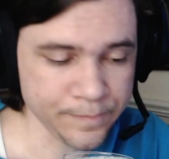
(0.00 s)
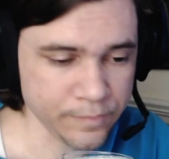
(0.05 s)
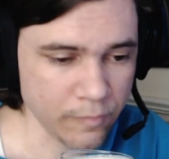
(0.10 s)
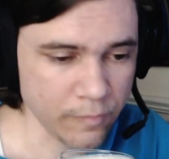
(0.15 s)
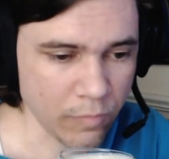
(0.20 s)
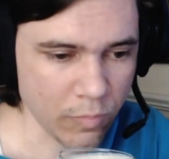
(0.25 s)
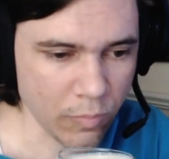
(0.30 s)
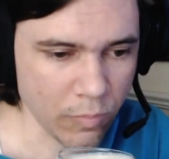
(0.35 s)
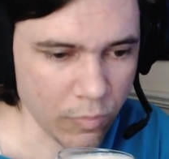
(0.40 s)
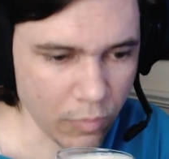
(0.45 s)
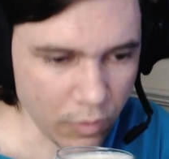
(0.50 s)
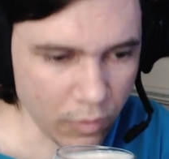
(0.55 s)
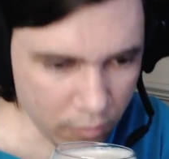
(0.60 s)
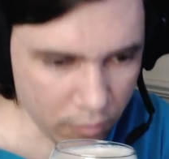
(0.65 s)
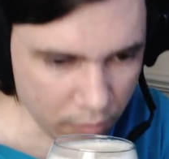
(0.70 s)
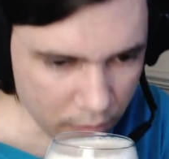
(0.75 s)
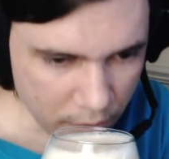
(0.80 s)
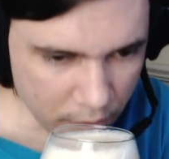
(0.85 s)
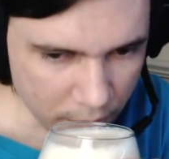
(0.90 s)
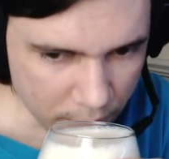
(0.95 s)

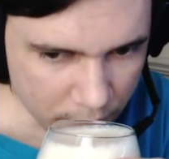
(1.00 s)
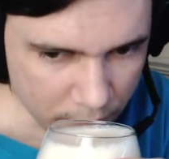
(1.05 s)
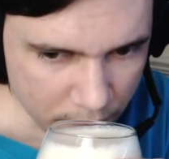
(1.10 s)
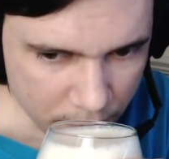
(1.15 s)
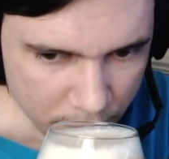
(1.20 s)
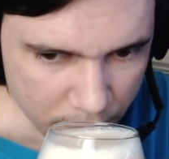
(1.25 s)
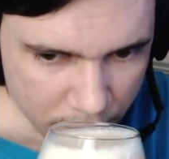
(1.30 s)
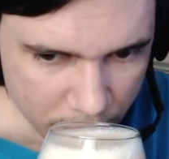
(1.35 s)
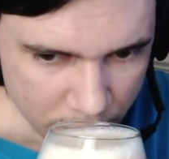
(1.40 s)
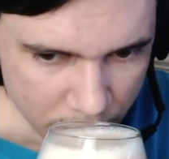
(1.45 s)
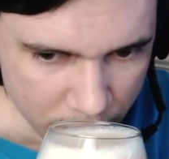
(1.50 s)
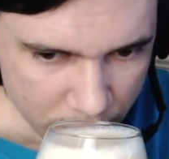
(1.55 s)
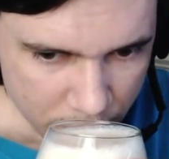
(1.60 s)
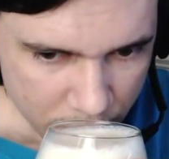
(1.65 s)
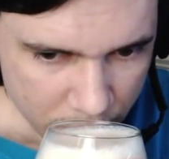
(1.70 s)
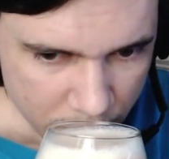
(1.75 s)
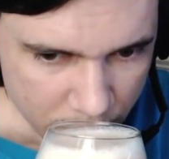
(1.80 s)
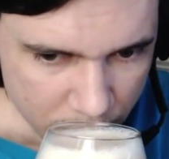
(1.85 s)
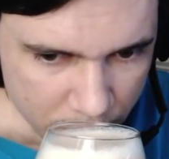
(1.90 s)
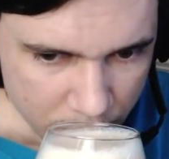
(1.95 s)
Nothing is said.